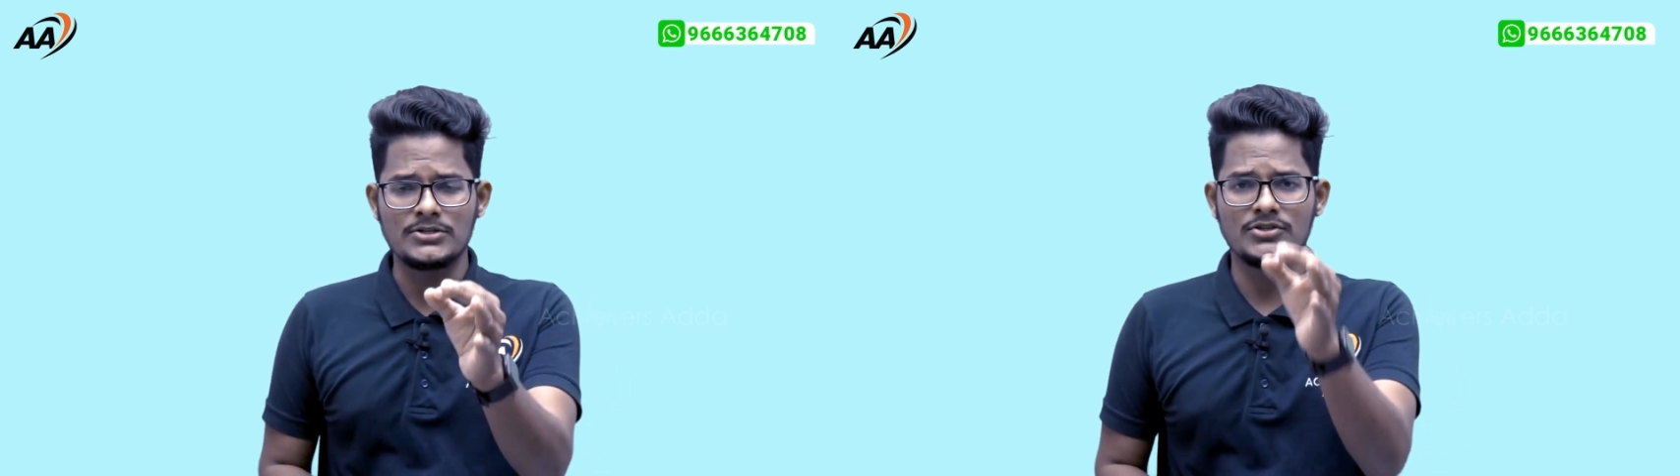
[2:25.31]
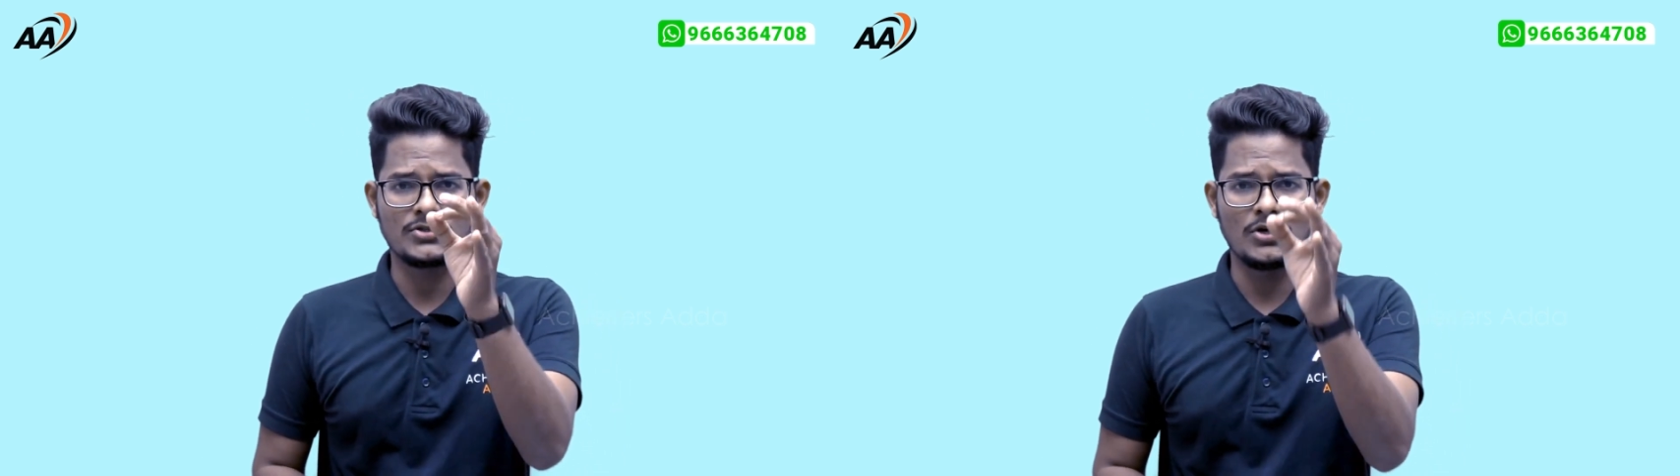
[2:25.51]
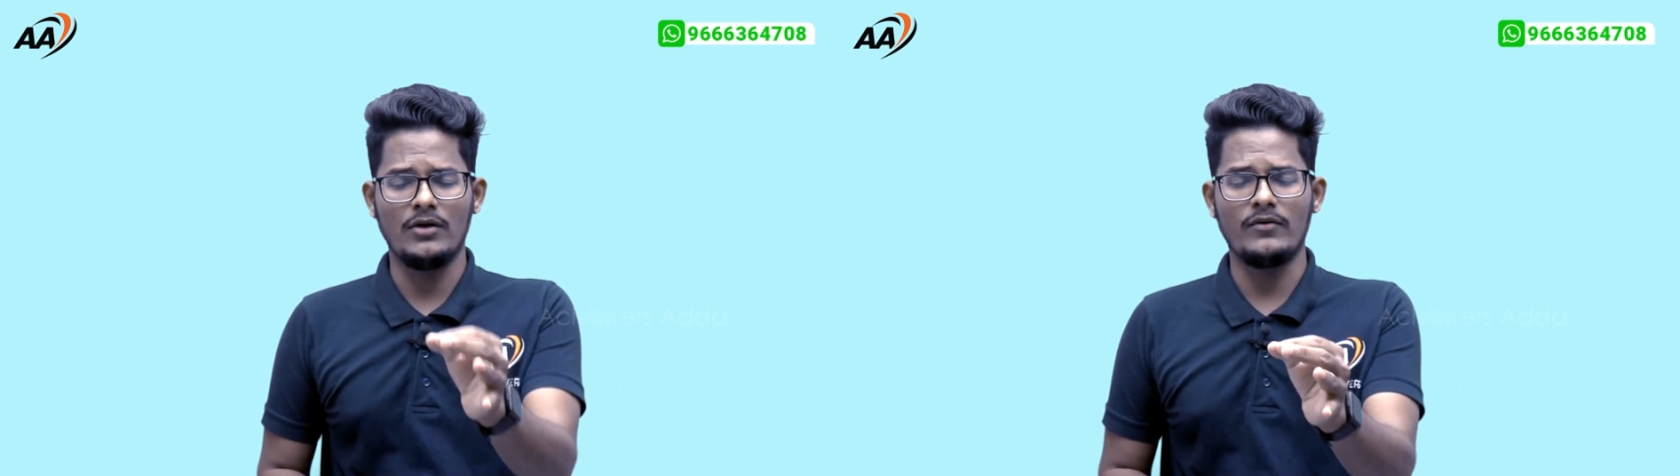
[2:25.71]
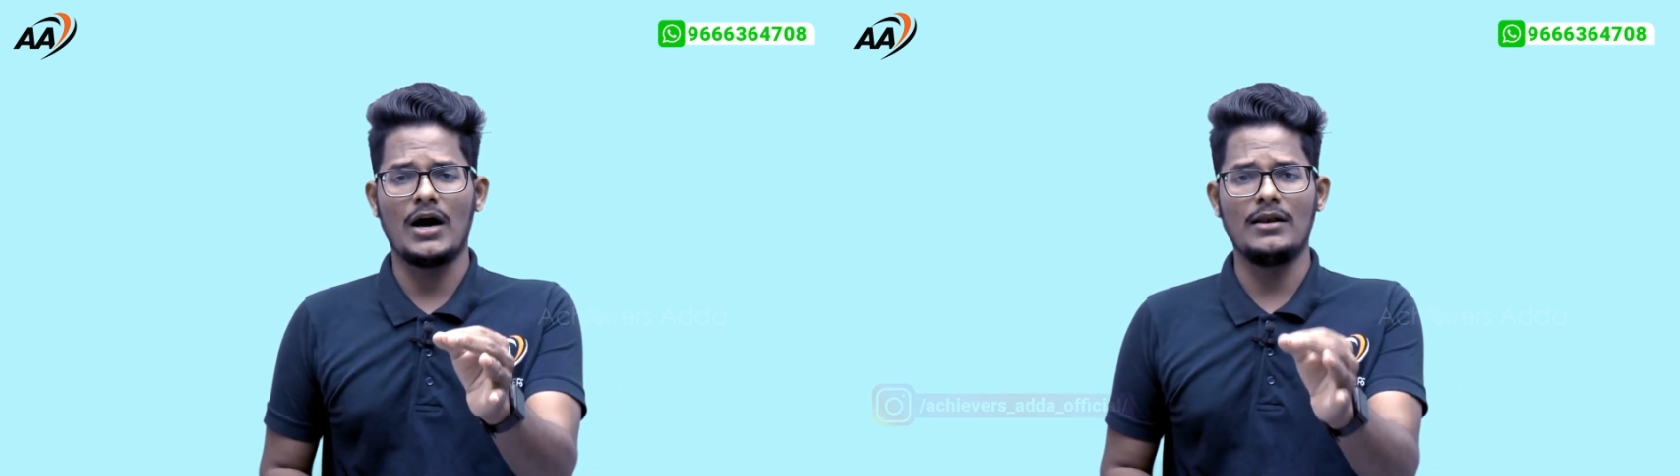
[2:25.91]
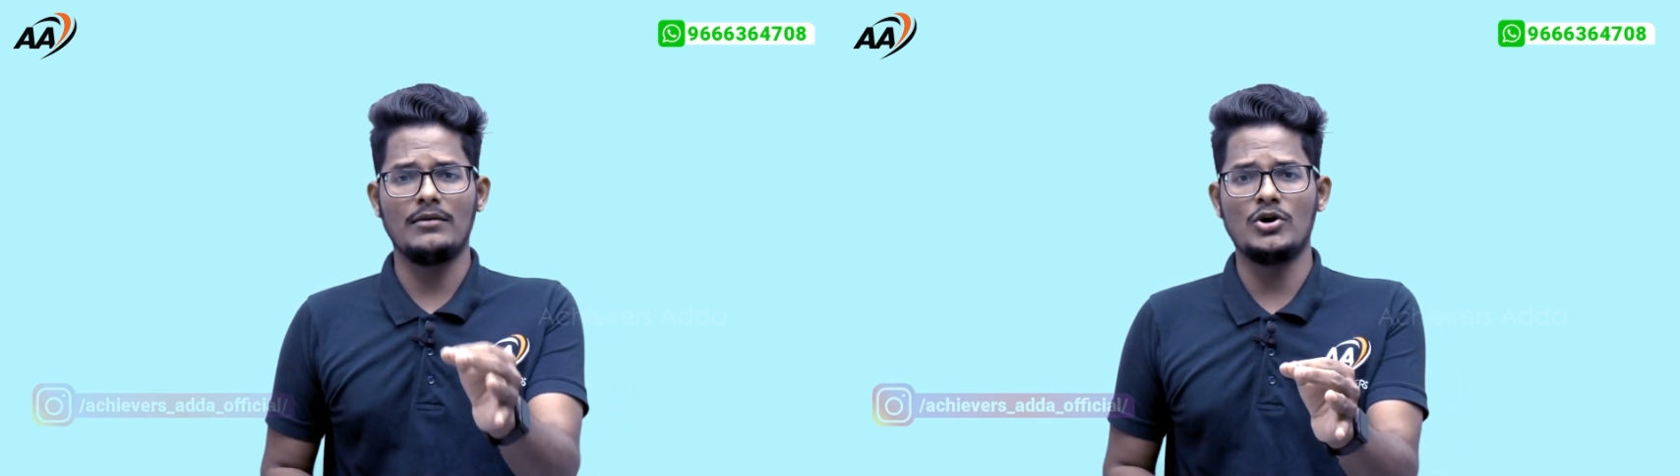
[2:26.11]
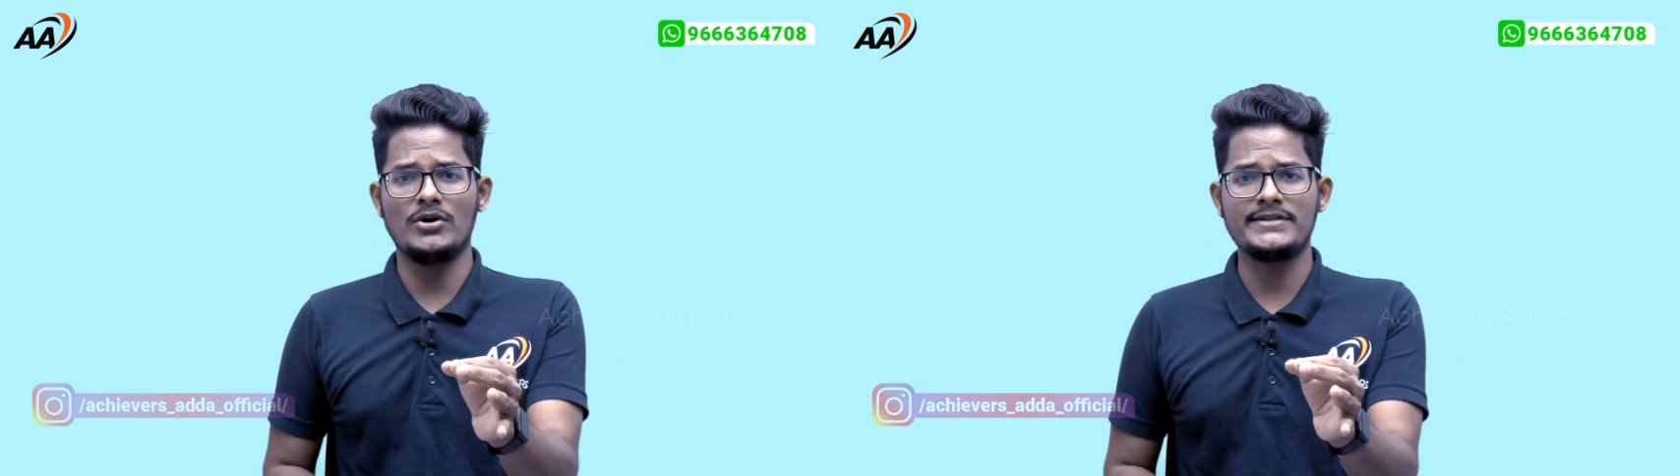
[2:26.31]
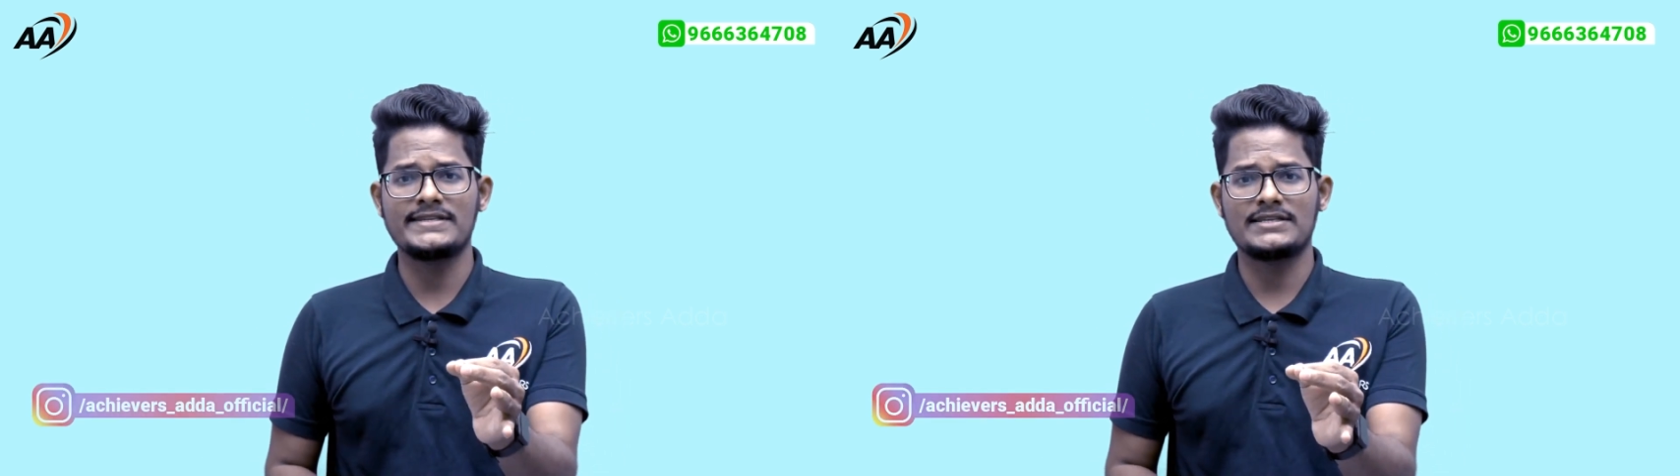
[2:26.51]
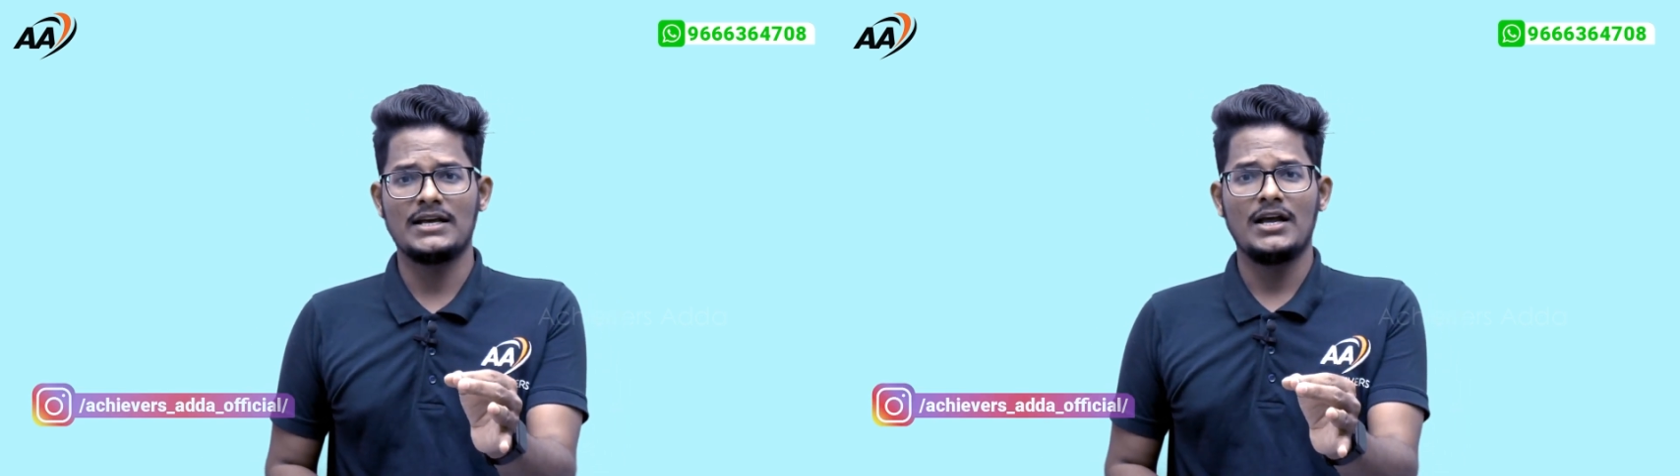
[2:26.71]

to solve almost